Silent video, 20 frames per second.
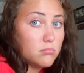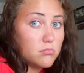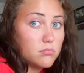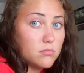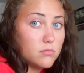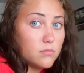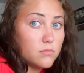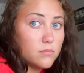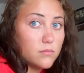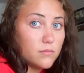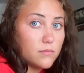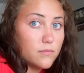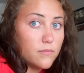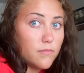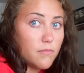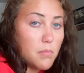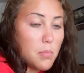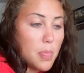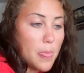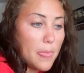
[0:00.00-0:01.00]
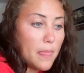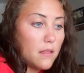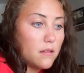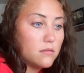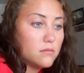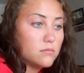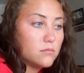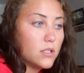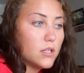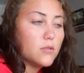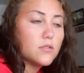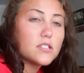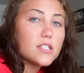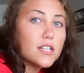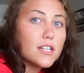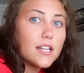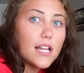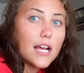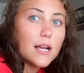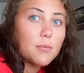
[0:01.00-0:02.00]
get hurt bad, obviously. He's in
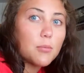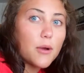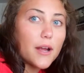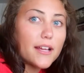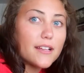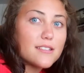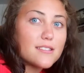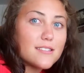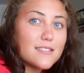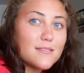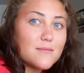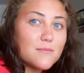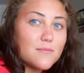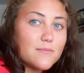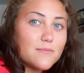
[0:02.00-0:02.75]
a neck brace.